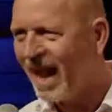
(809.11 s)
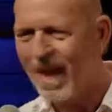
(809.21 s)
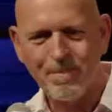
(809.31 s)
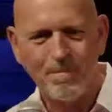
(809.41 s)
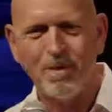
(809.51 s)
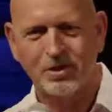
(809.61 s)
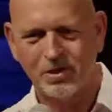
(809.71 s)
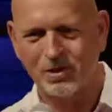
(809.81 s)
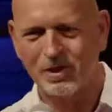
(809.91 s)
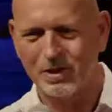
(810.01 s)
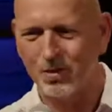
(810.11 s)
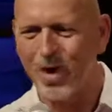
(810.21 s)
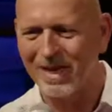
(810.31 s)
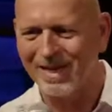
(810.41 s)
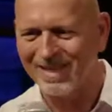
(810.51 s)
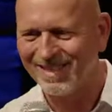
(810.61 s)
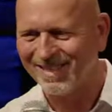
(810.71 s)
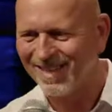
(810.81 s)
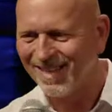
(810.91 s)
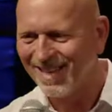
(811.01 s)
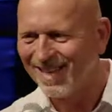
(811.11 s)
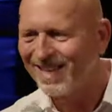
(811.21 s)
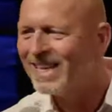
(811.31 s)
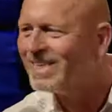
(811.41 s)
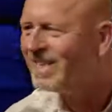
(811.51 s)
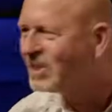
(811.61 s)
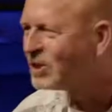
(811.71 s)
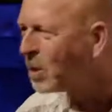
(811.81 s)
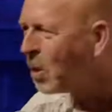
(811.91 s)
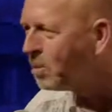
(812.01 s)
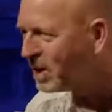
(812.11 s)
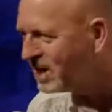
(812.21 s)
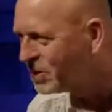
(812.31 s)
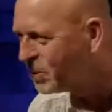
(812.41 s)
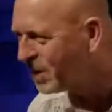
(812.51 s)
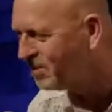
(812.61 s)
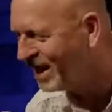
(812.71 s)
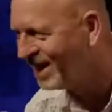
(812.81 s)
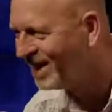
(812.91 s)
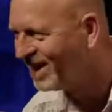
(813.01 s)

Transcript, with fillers: and my picture is in his wallet because he's so pleased with me.